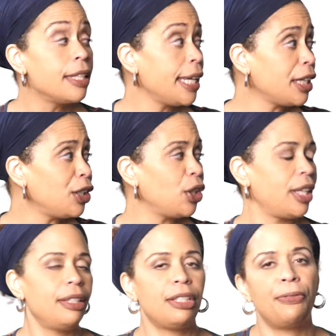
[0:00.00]
Take a look
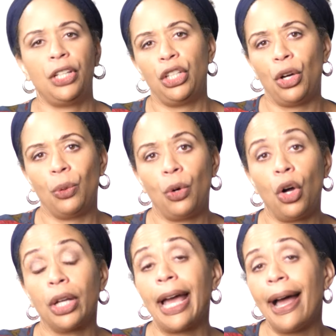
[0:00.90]
at this video
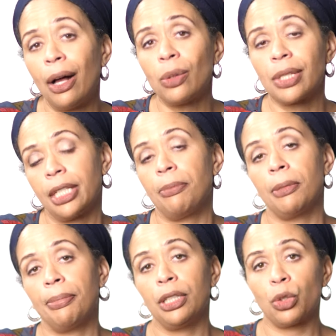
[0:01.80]
on how sleeping
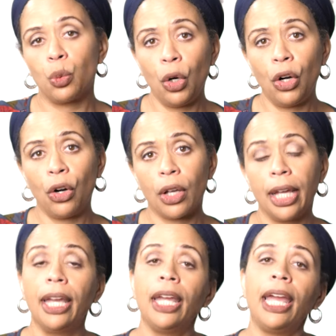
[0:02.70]
pills work
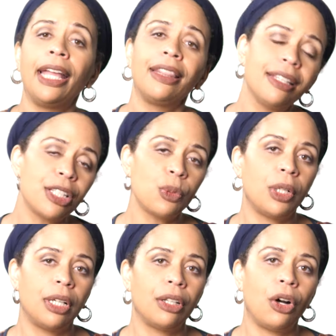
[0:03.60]
and this
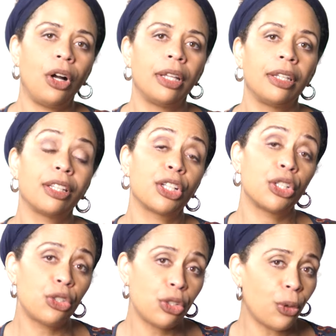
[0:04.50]
one on the
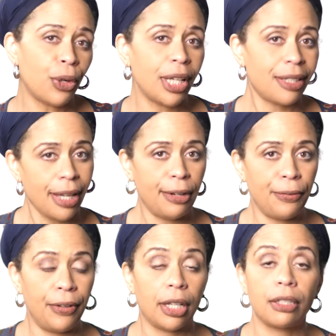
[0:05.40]
concerning side
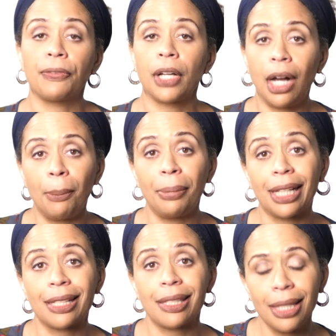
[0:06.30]
effect of
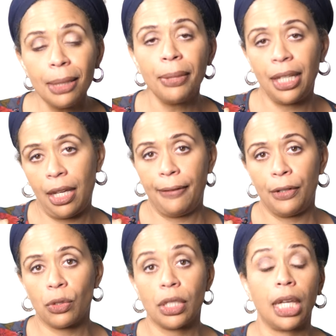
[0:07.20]
complex sleep
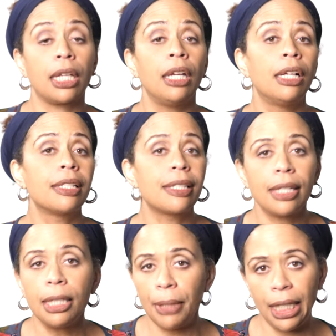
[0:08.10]
behaviors like
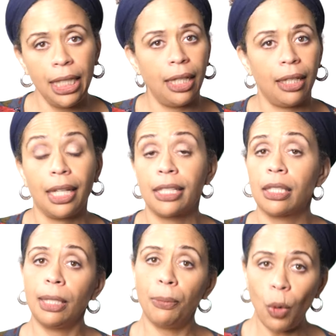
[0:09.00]
sleep eating and
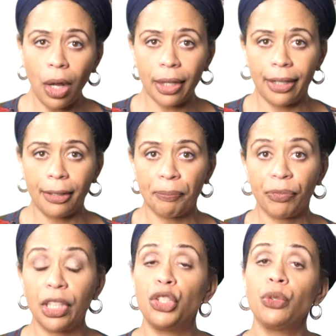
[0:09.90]
sleep walking
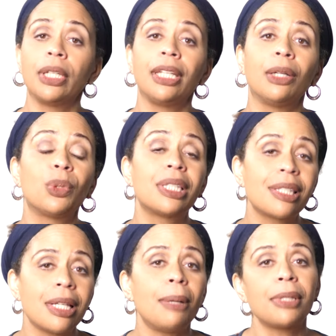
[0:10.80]
that you can get with
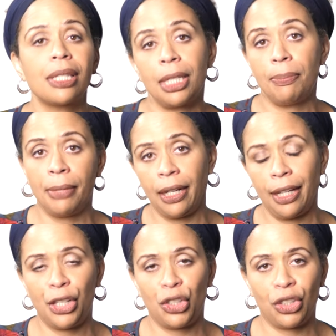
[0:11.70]
some sleep
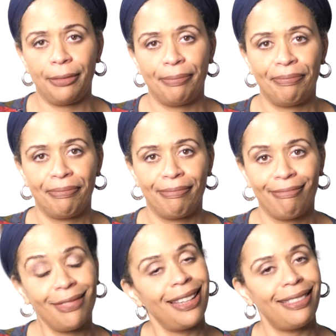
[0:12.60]
medication.
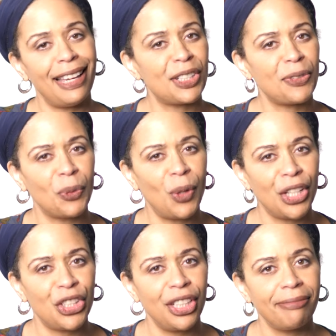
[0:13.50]
Thanks for
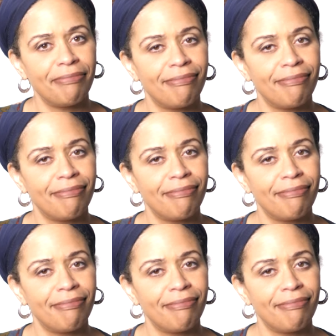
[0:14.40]
watching.